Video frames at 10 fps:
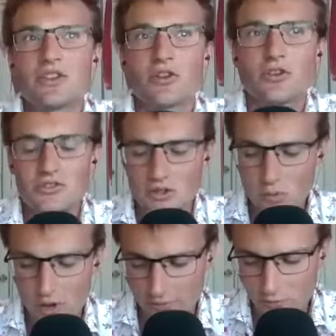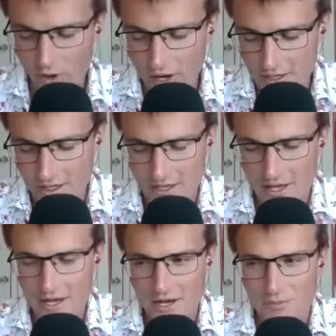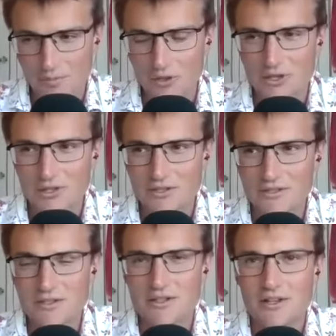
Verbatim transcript: in using the word frightening here because